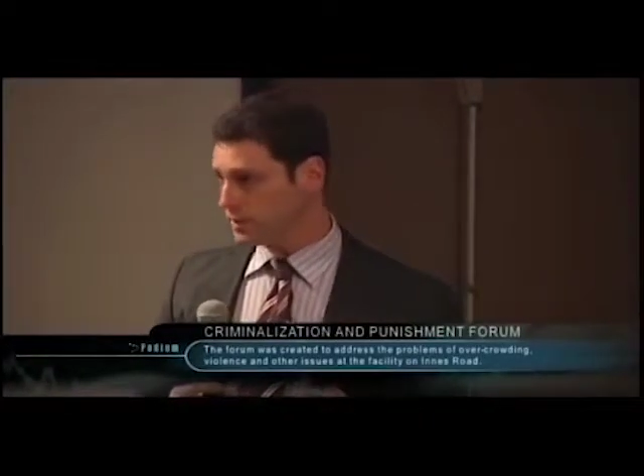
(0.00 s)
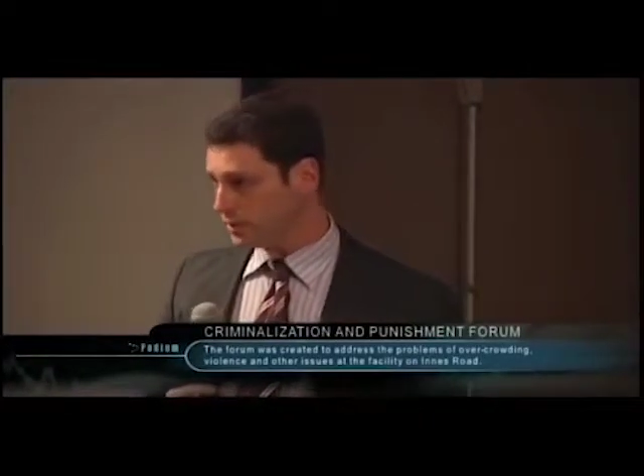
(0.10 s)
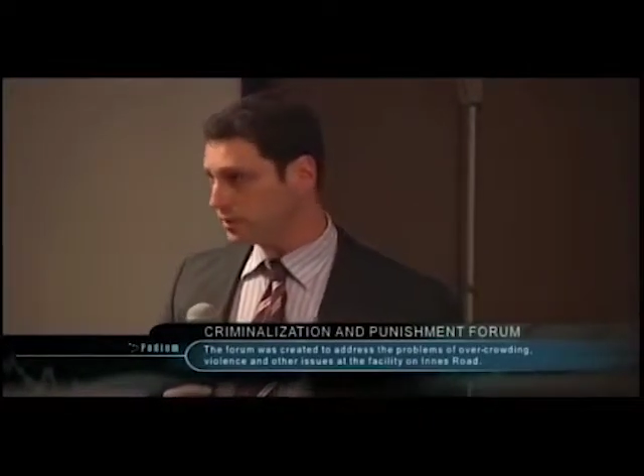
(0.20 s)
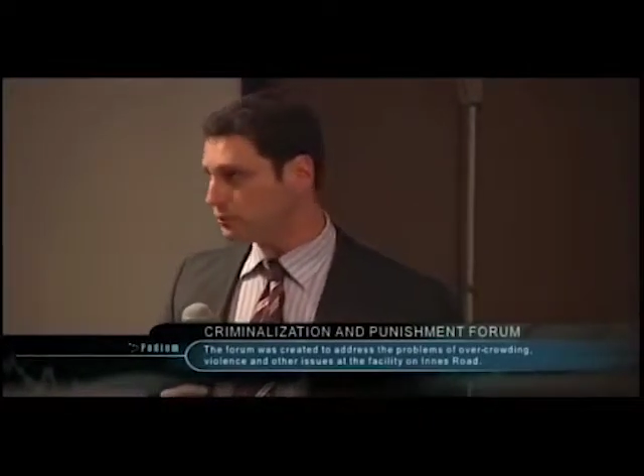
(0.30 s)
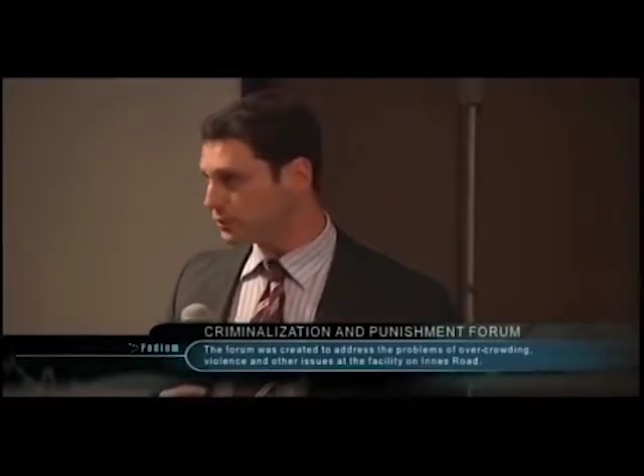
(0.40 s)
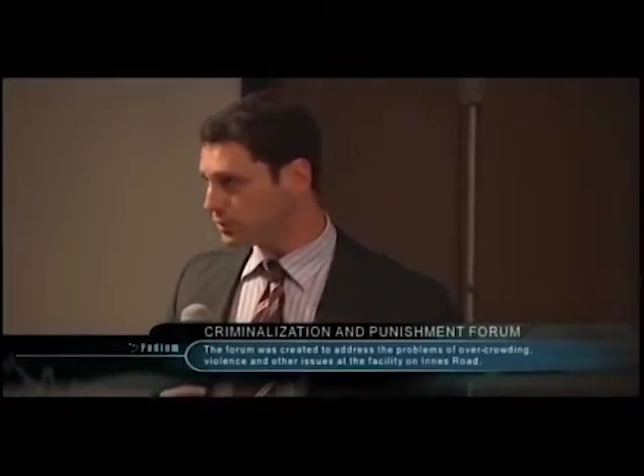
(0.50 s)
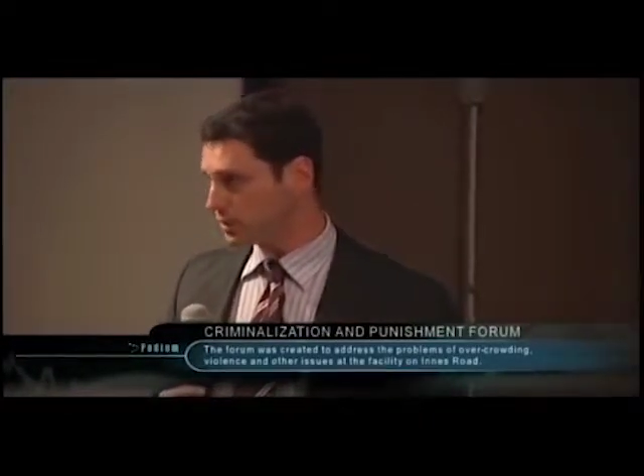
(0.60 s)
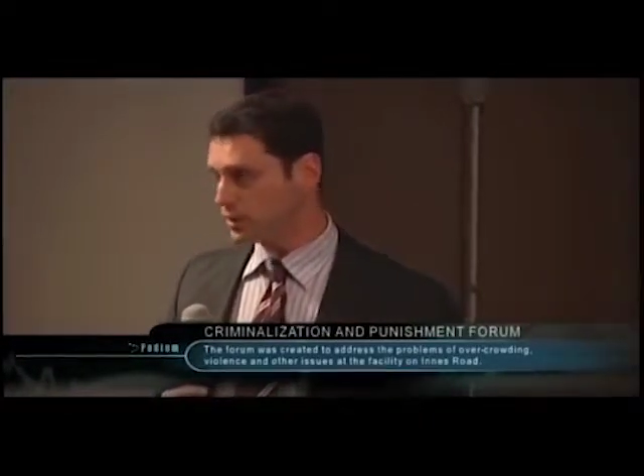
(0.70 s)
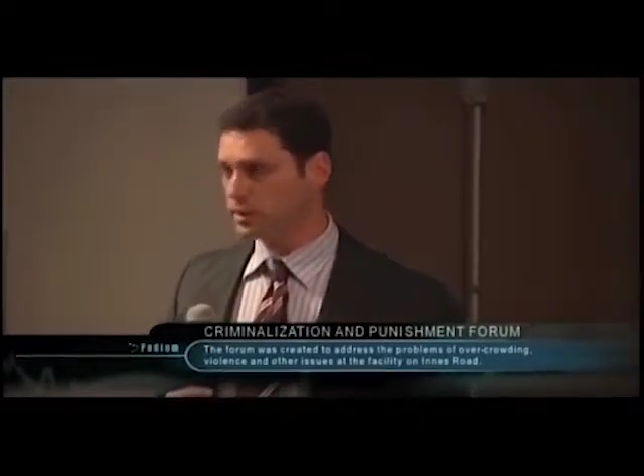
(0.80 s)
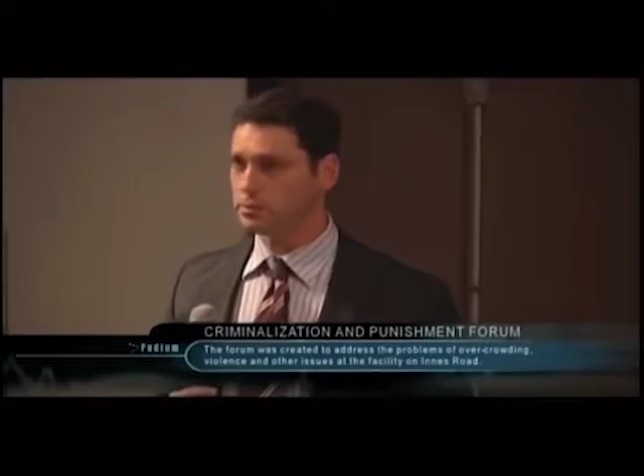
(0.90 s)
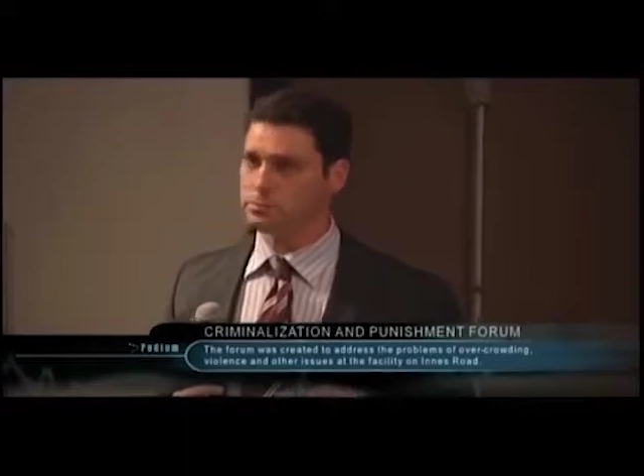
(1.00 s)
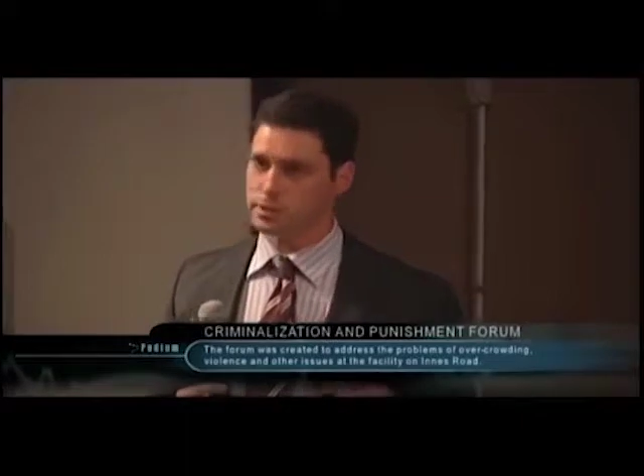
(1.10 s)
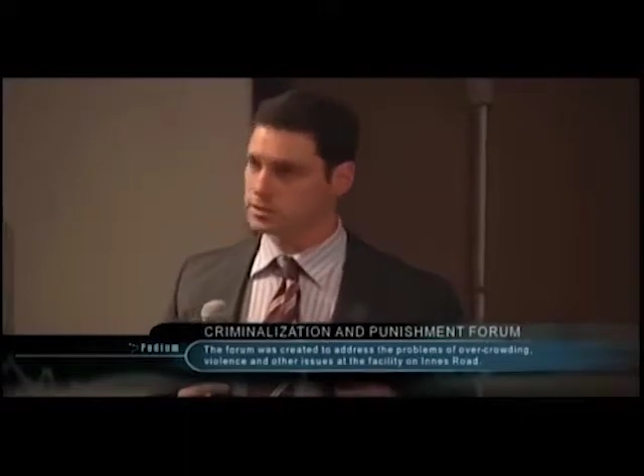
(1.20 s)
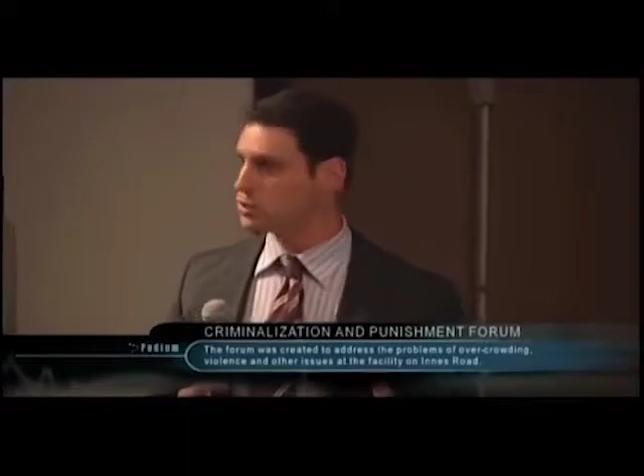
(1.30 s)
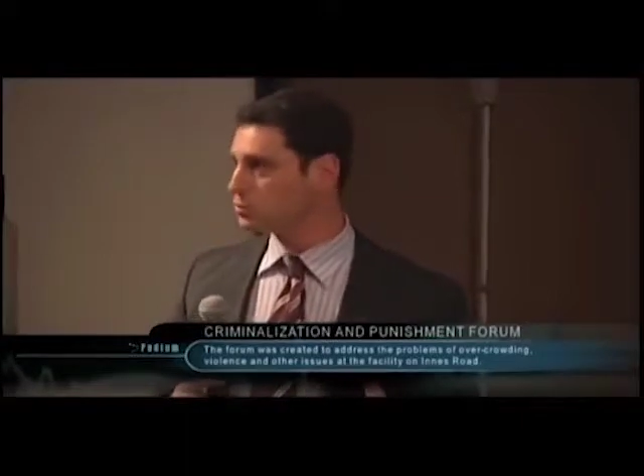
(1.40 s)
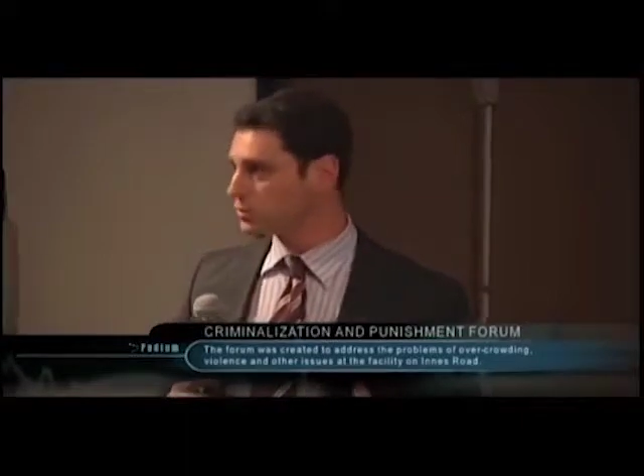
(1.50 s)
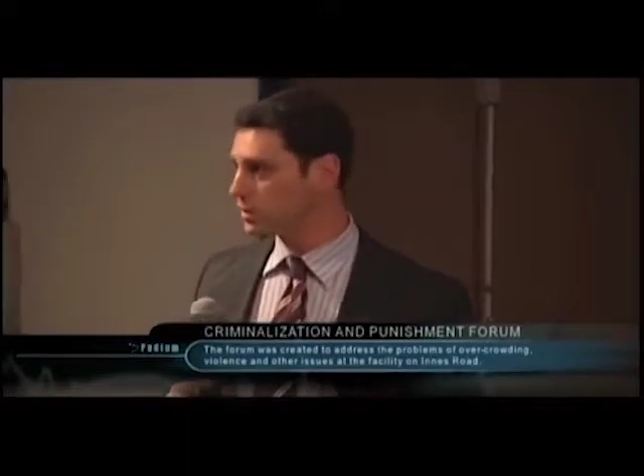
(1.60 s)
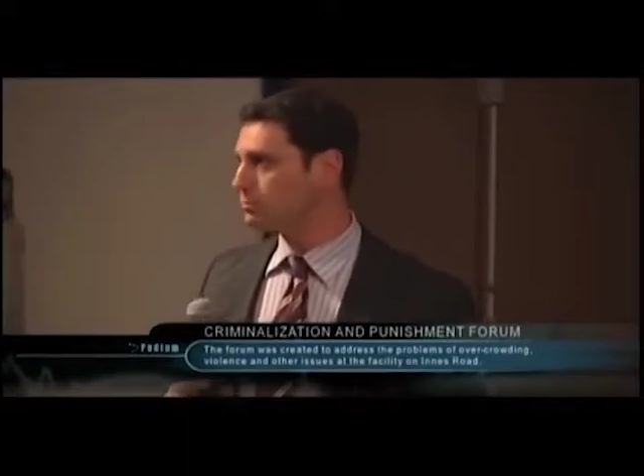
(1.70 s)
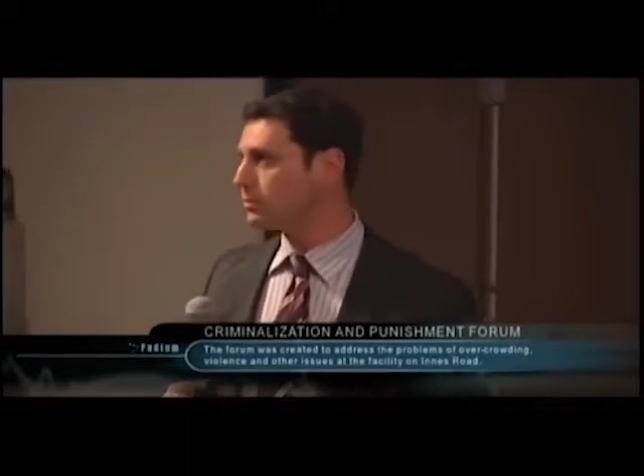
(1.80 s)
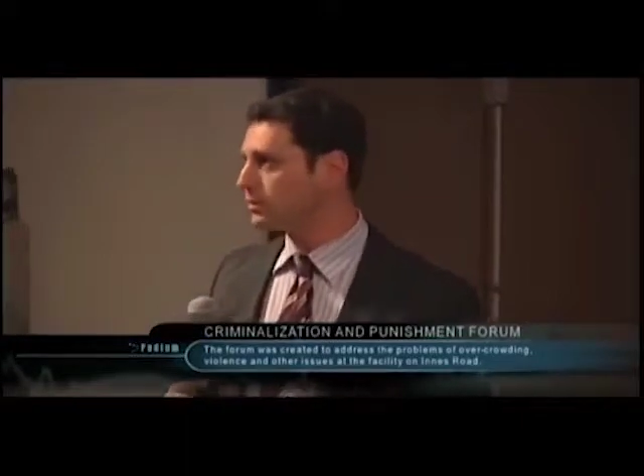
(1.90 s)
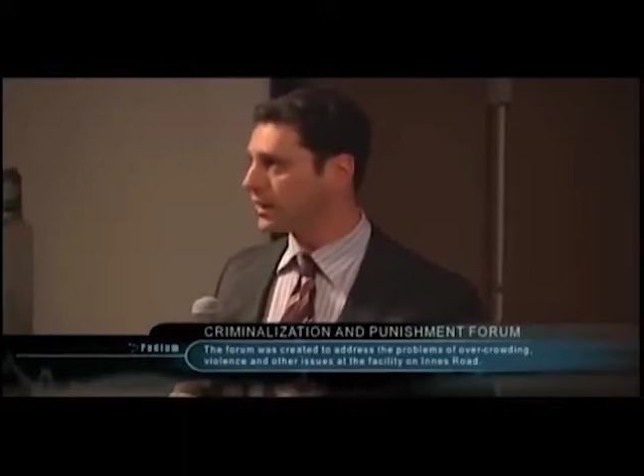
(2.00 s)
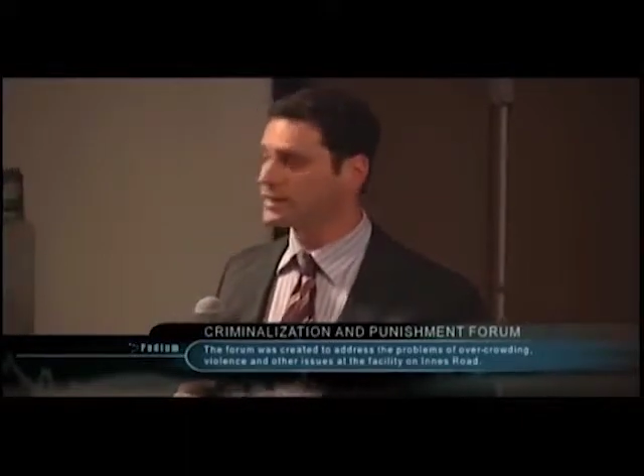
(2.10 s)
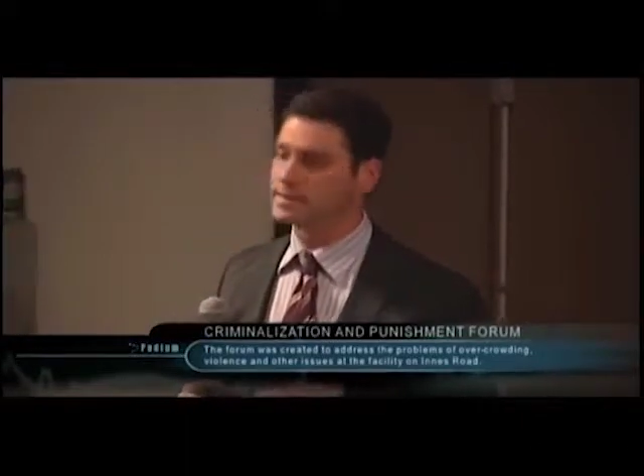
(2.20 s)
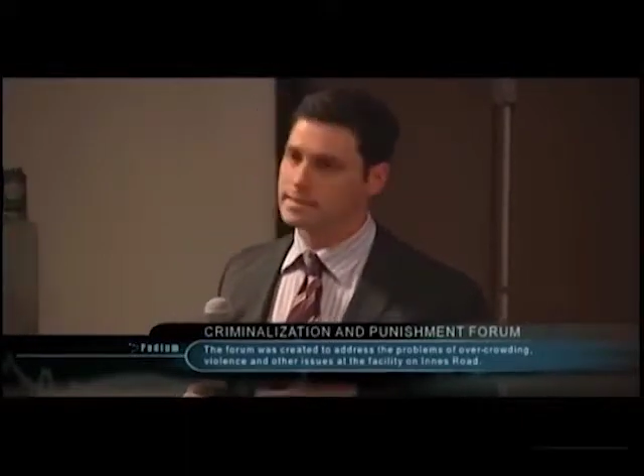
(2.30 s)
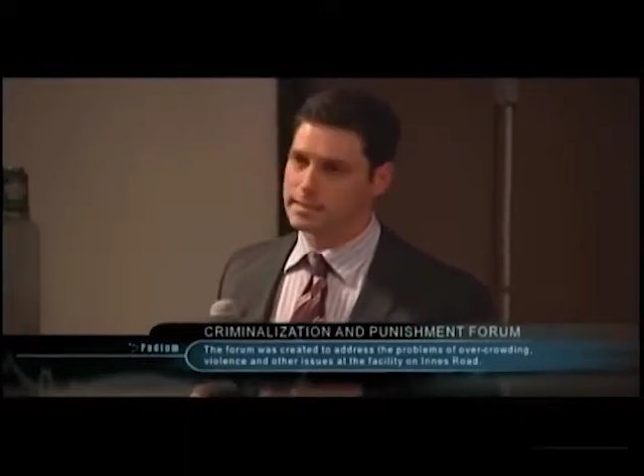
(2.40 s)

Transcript: in the facility because it was something that,